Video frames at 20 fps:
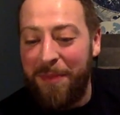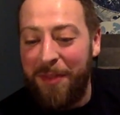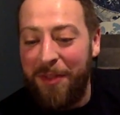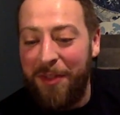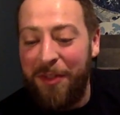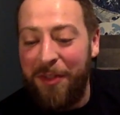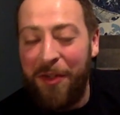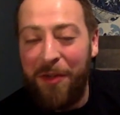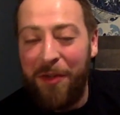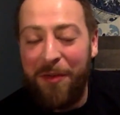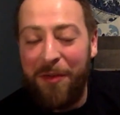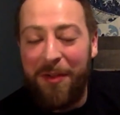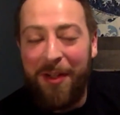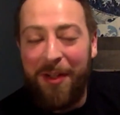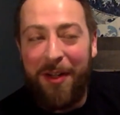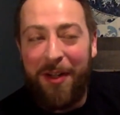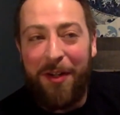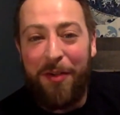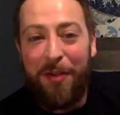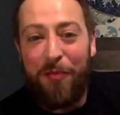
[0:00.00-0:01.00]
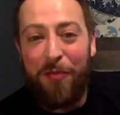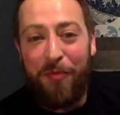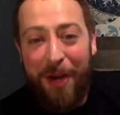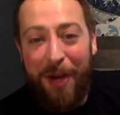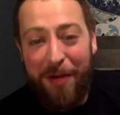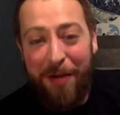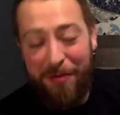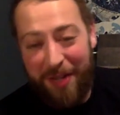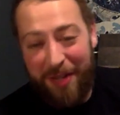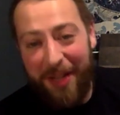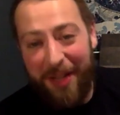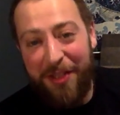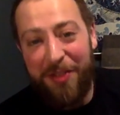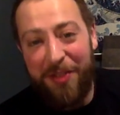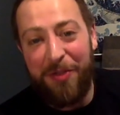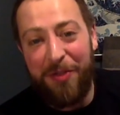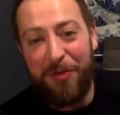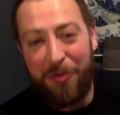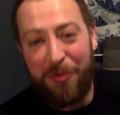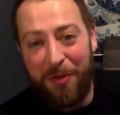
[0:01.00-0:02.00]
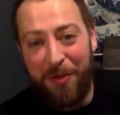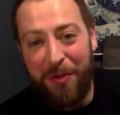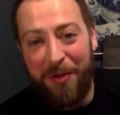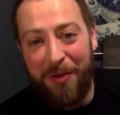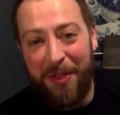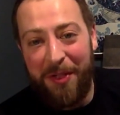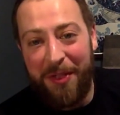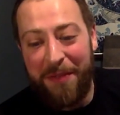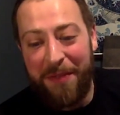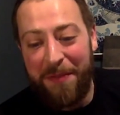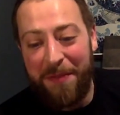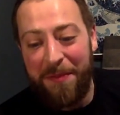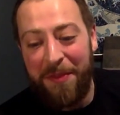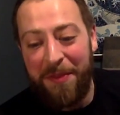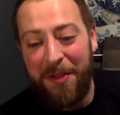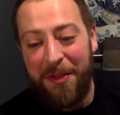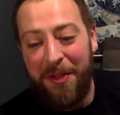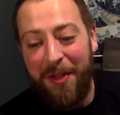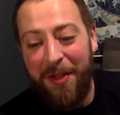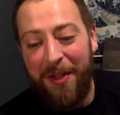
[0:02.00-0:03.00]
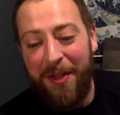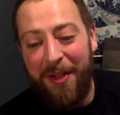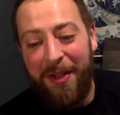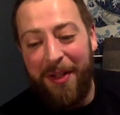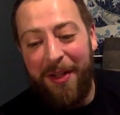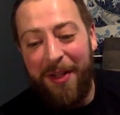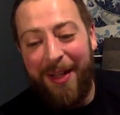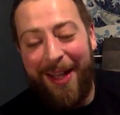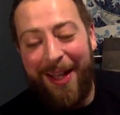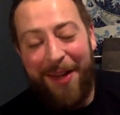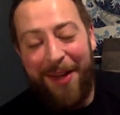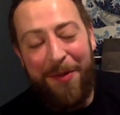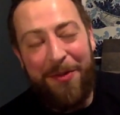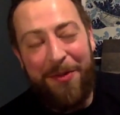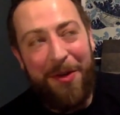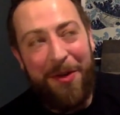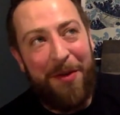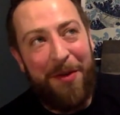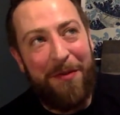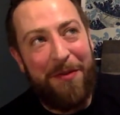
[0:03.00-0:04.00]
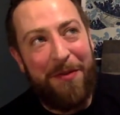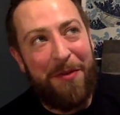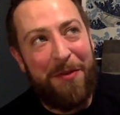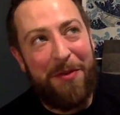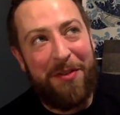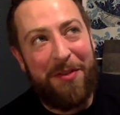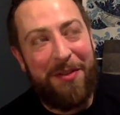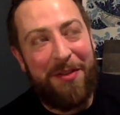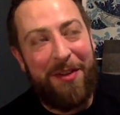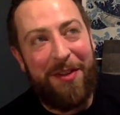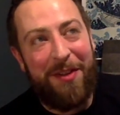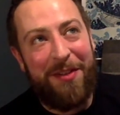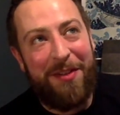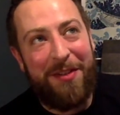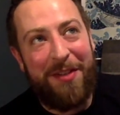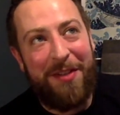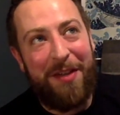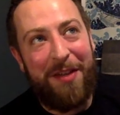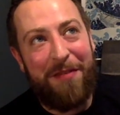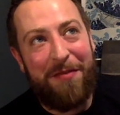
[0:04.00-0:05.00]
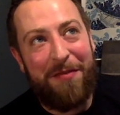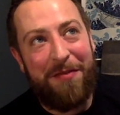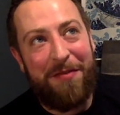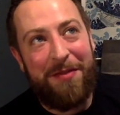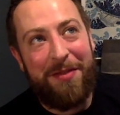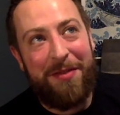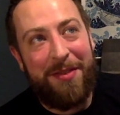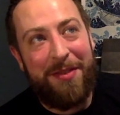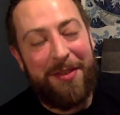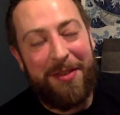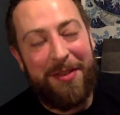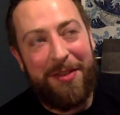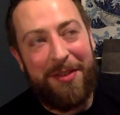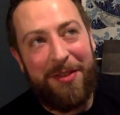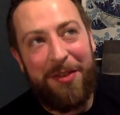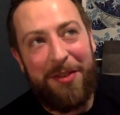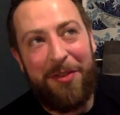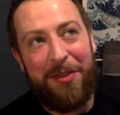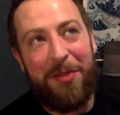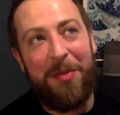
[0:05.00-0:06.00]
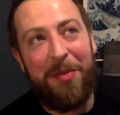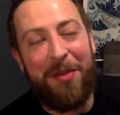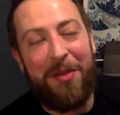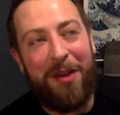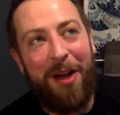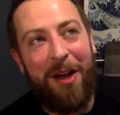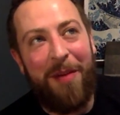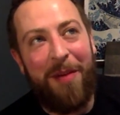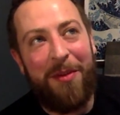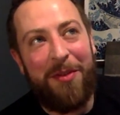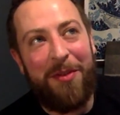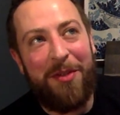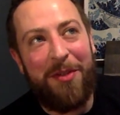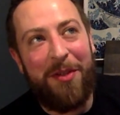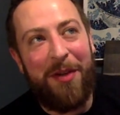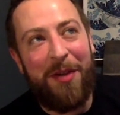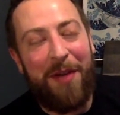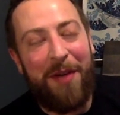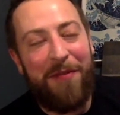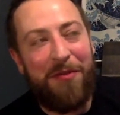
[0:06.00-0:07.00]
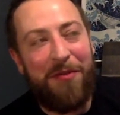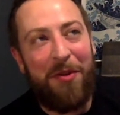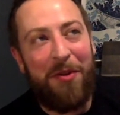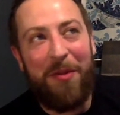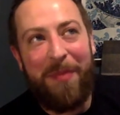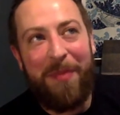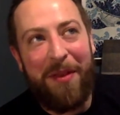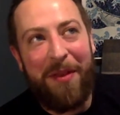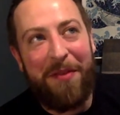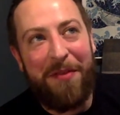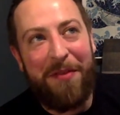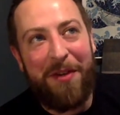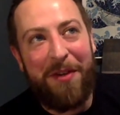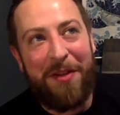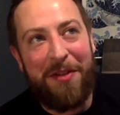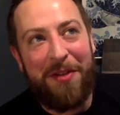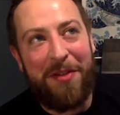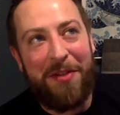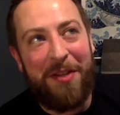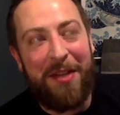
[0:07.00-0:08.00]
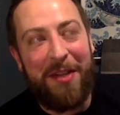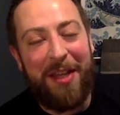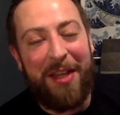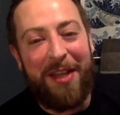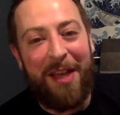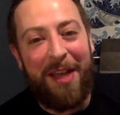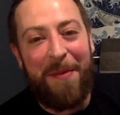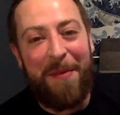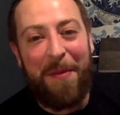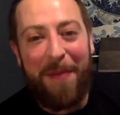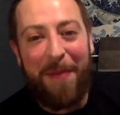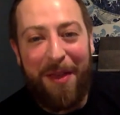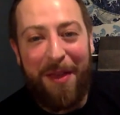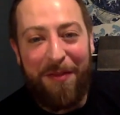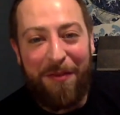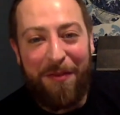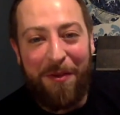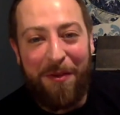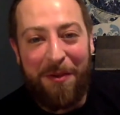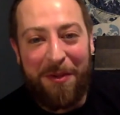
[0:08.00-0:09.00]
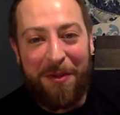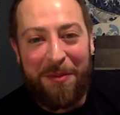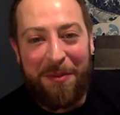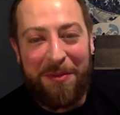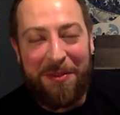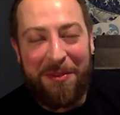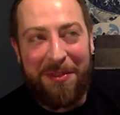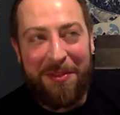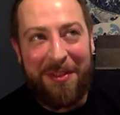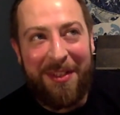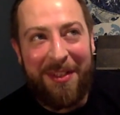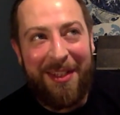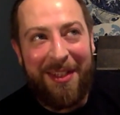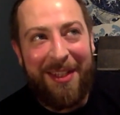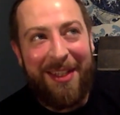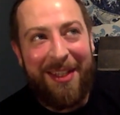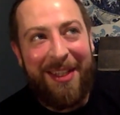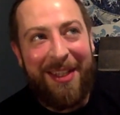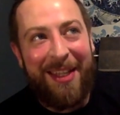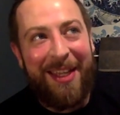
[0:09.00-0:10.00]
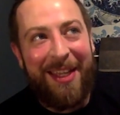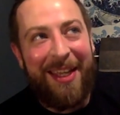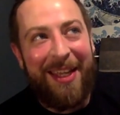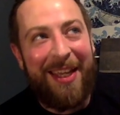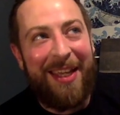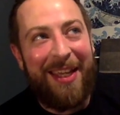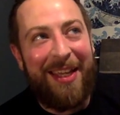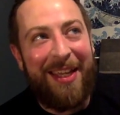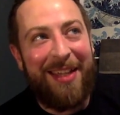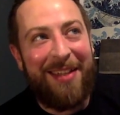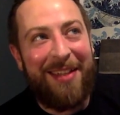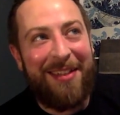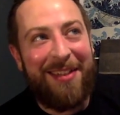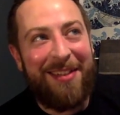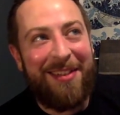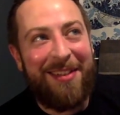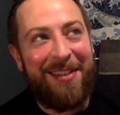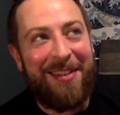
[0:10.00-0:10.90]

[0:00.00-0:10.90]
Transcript: You know, recreational trolling. I don't know if it was on stuff to do with comics, though. I've trolled motherfuckers on, like, MMA forums and